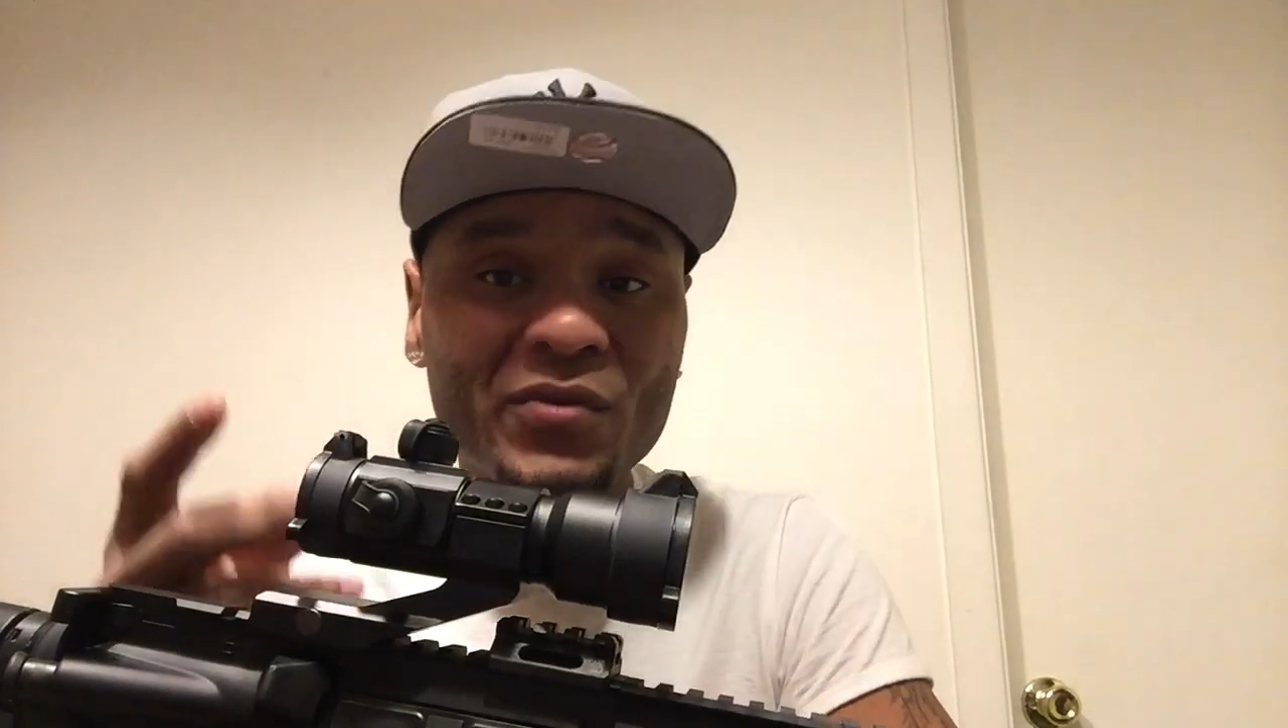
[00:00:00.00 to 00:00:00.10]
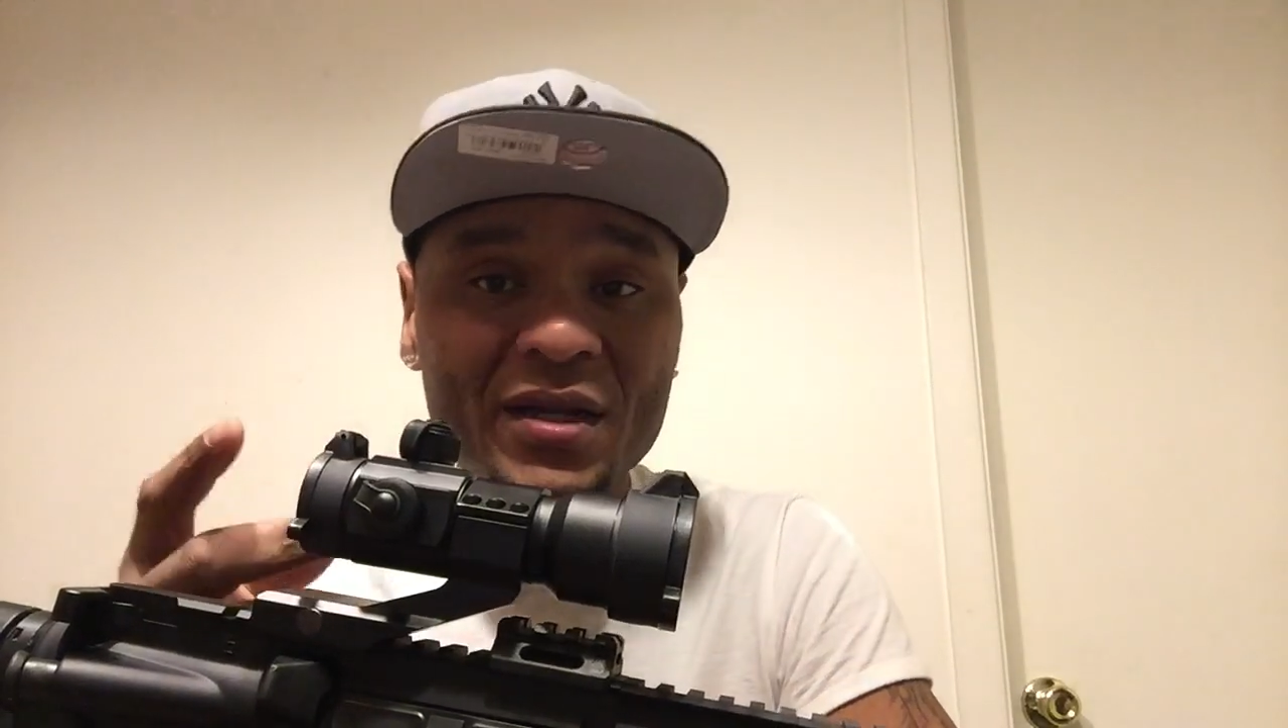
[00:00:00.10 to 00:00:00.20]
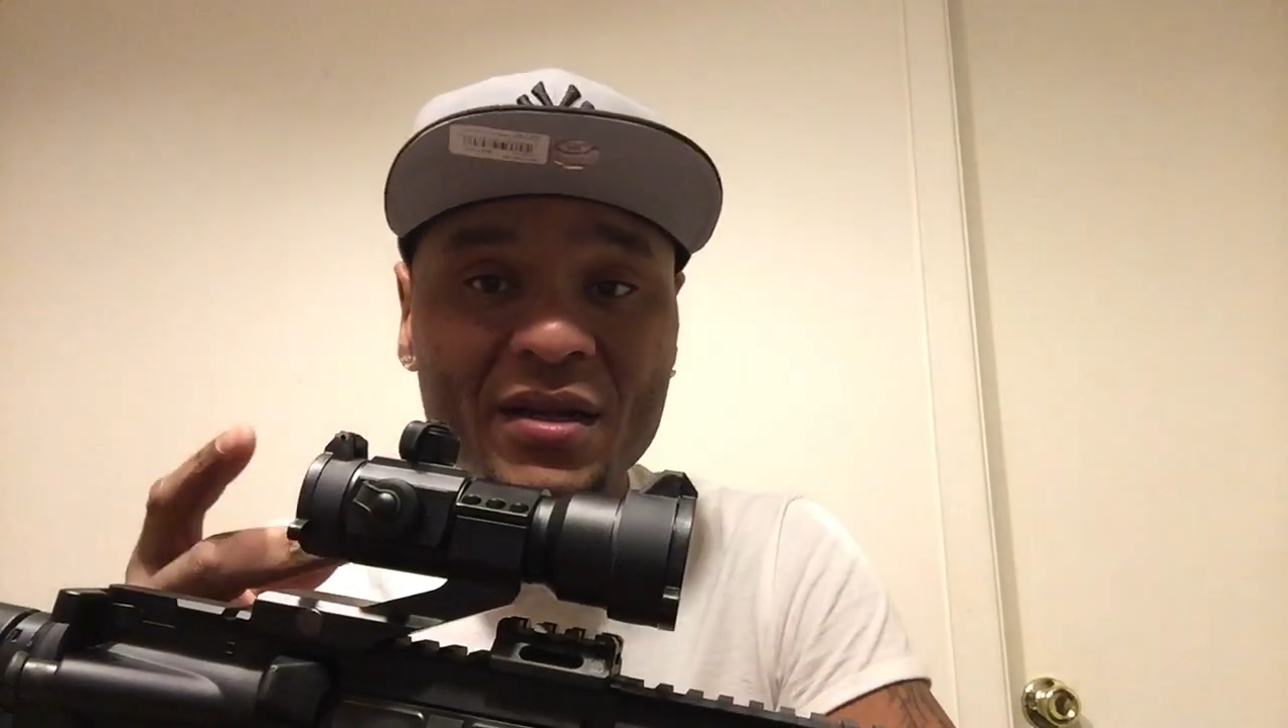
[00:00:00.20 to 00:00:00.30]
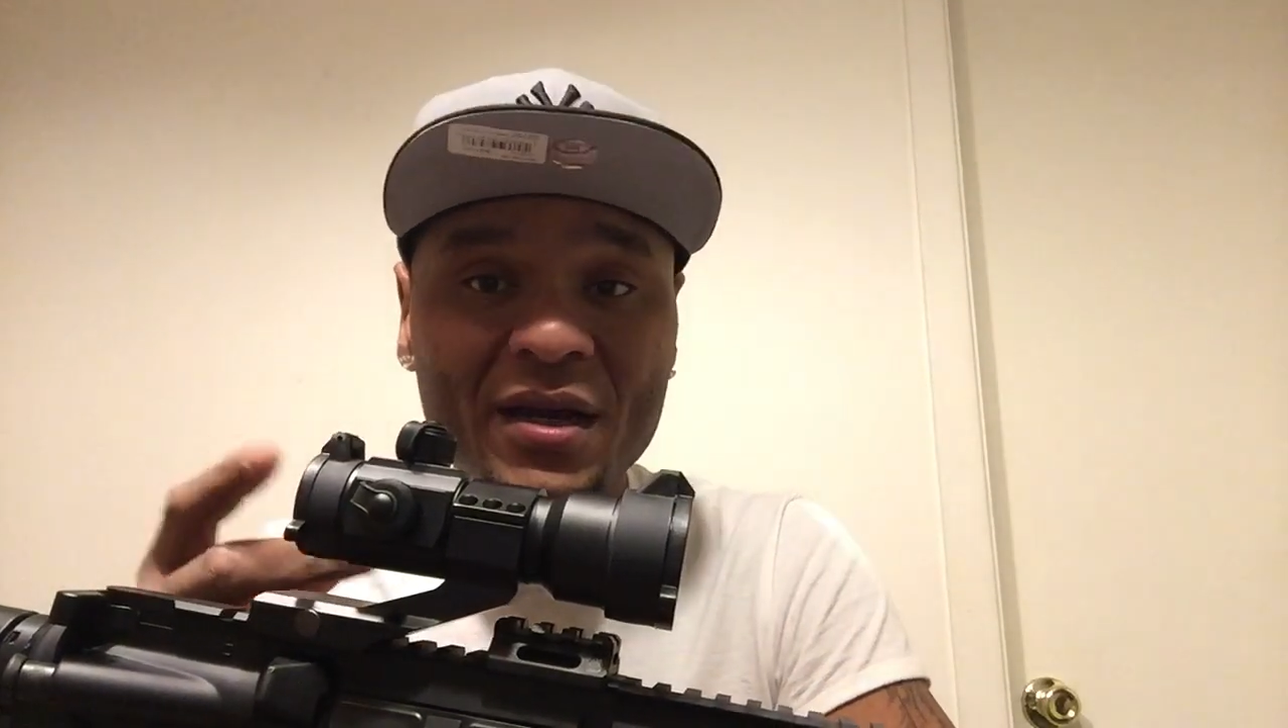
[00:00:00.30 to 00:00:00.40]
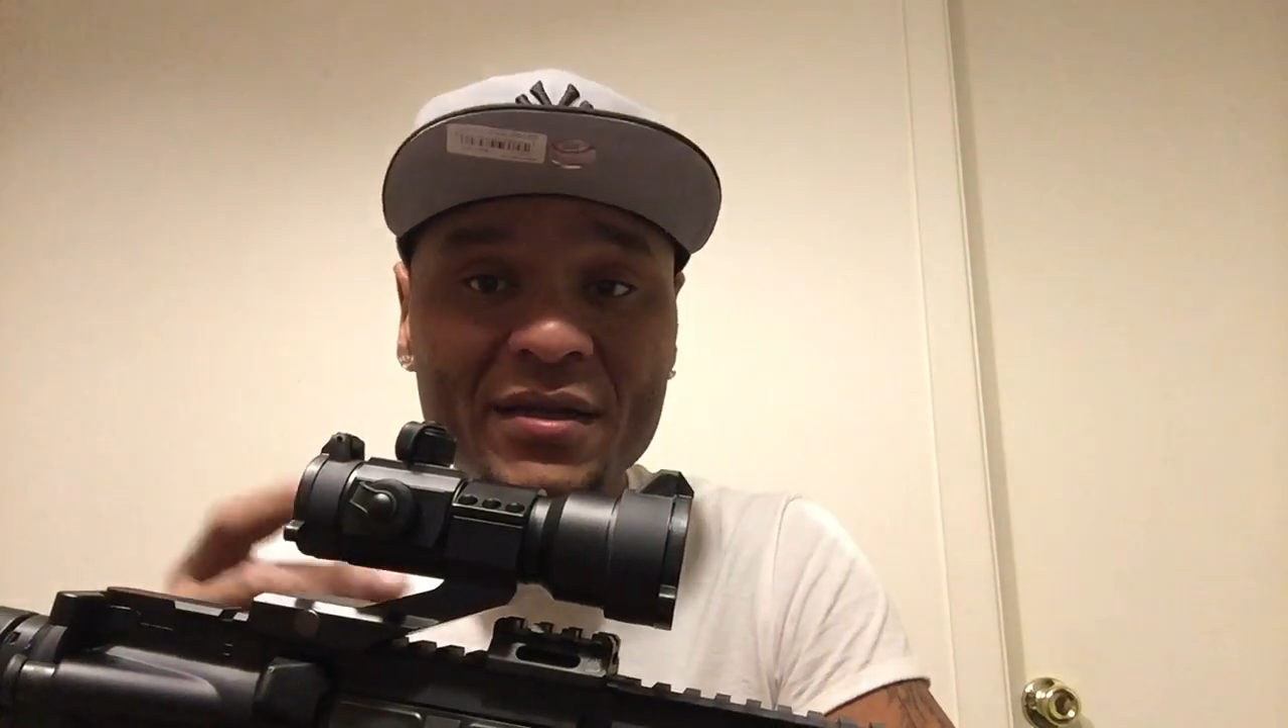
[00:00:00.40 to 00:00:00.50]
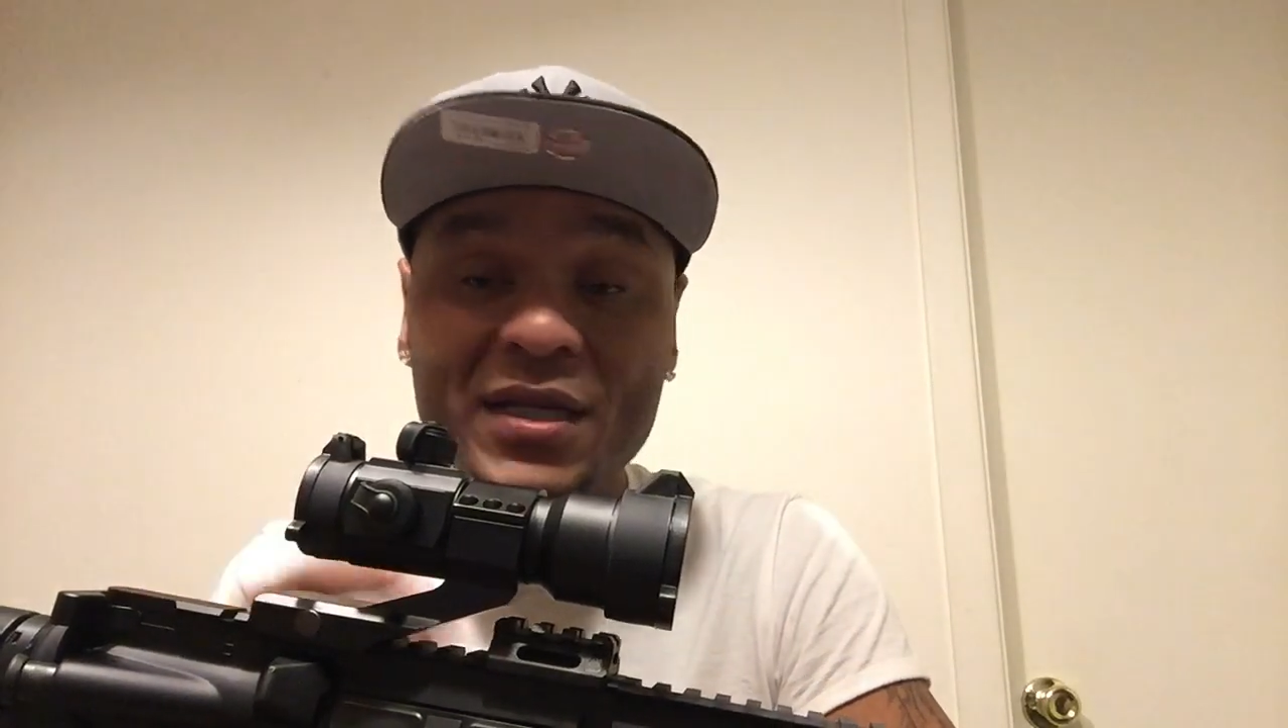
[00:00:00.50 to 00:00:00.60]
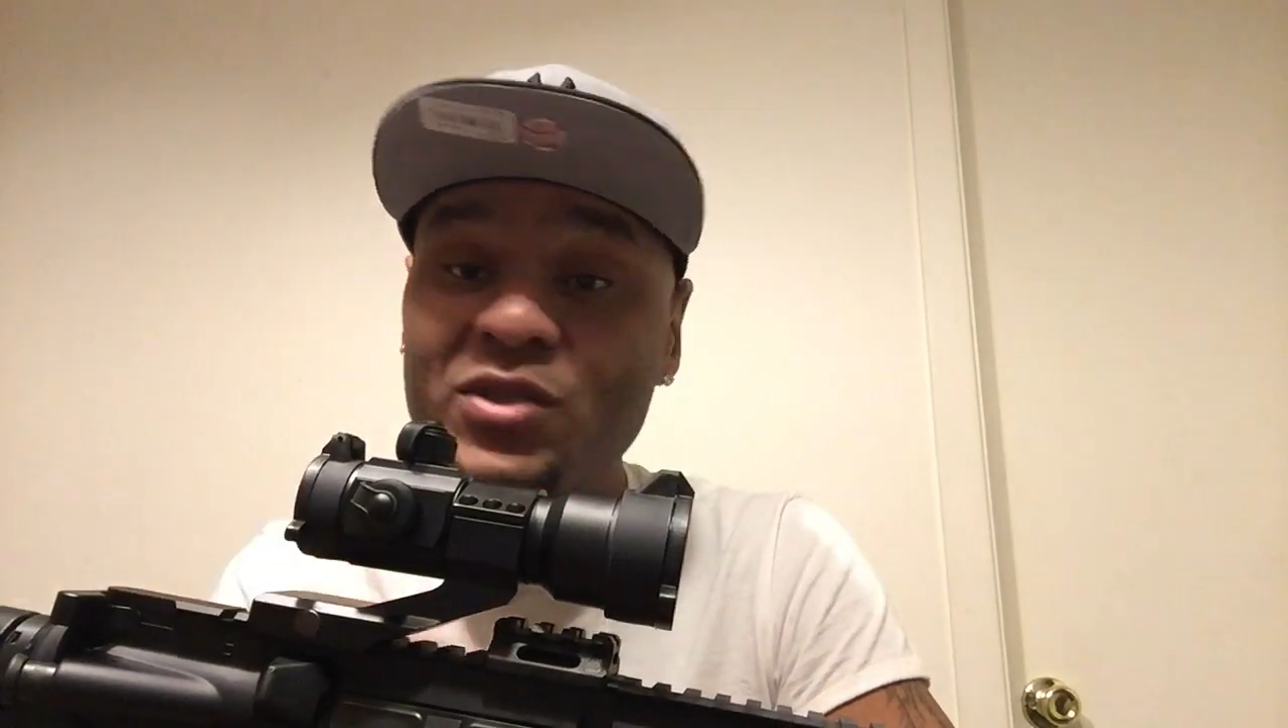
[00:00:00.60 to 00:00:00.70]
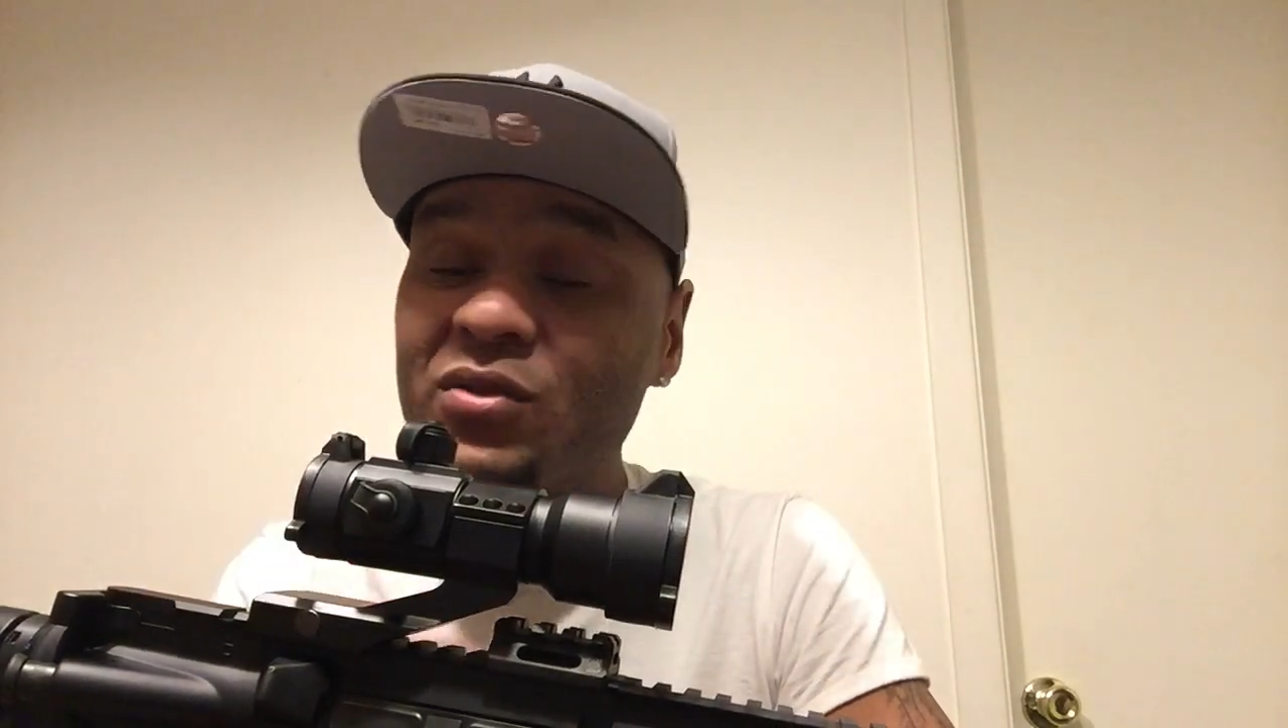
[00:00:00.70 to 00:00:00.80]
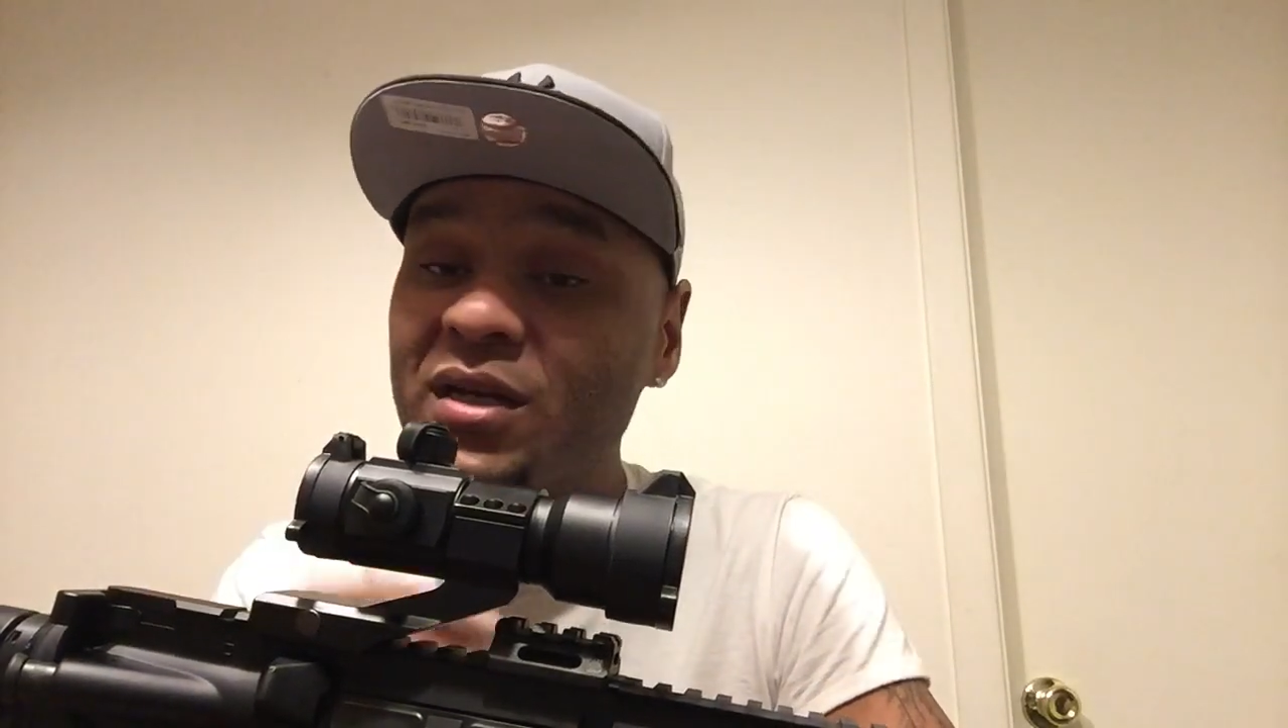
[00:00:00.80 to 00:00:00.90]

red dot that you